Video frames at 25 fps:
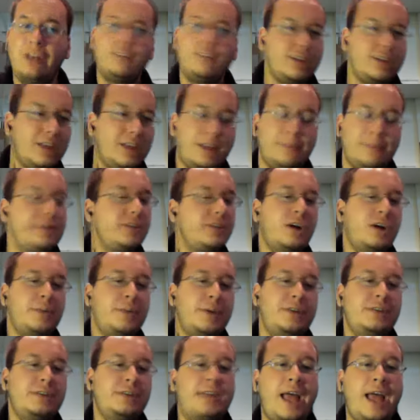Also, let me
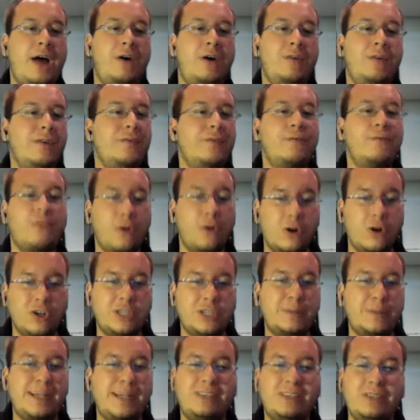talk about that now. The
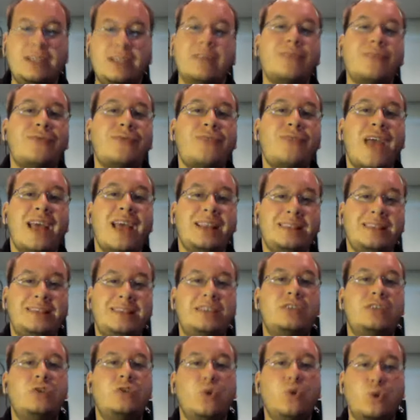Verge basically
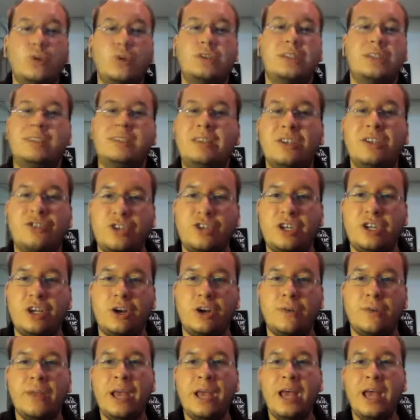defends Google's decision
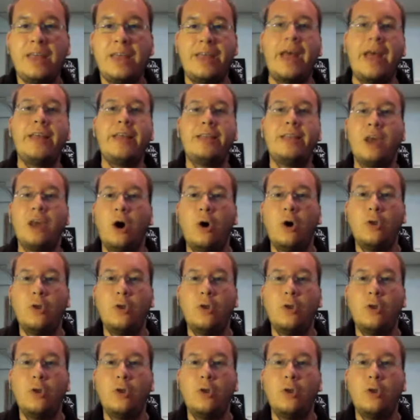here that,